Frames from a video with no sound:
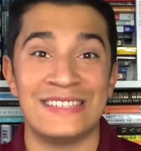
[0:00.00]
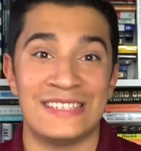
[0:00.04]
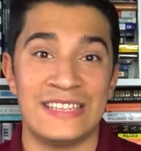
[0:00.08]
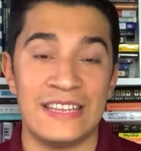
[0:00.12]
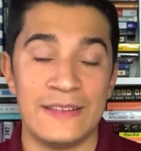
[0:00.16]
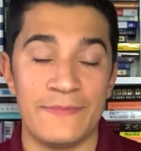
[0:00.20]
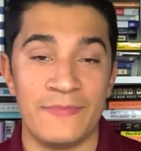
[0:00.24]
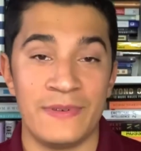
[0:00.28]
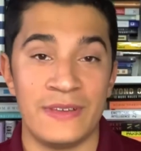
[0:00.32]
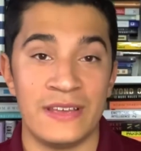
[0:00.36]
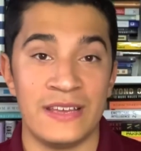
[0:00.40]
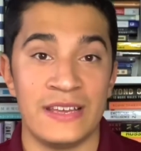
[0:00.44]
C
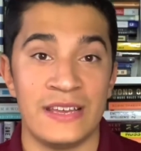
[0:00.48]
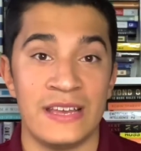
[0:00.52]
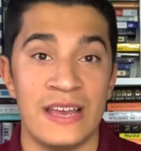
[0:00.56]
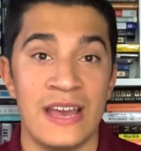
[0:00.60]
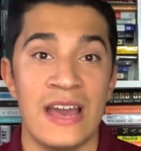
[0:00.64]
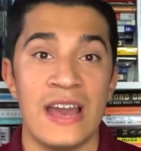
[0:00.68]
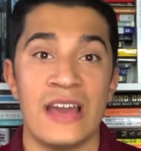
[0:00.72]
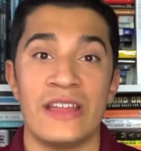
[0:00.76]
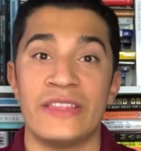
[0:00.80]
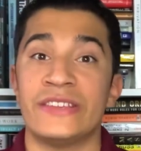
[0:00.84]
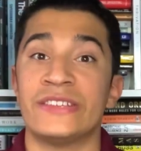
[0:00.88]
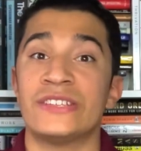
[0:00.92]
P,
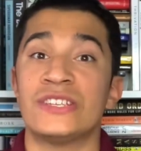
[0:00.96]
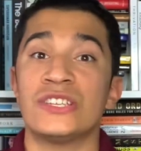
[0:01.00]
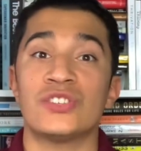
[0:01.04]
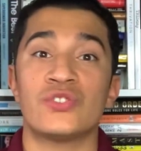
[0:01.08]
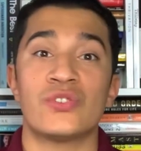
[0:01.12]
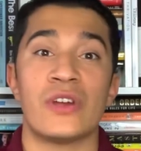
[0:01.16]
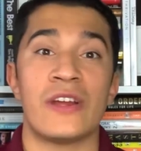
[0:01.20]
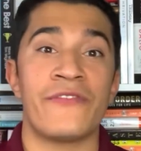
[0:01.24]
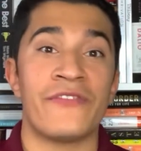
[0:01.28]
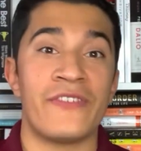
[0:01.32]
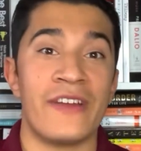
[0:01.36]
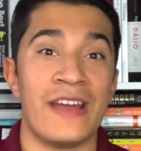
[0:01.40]
this is
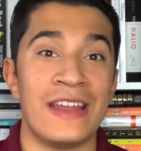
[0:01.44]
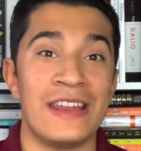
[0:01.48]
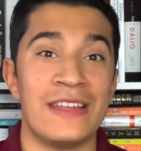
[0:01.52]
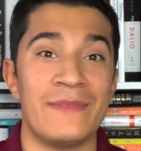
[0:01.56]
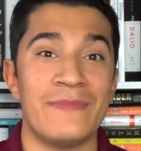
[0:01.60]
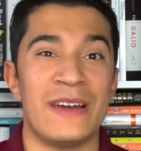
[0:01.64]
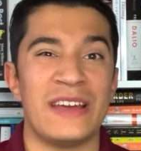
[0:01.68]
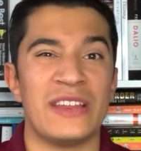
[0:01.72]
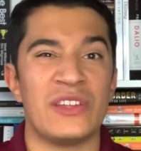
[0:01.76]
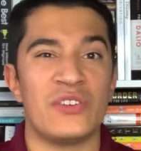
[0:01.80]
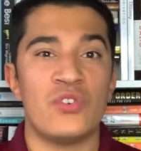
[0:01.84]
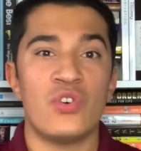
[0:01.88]
great for
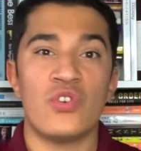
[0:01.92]
anybody who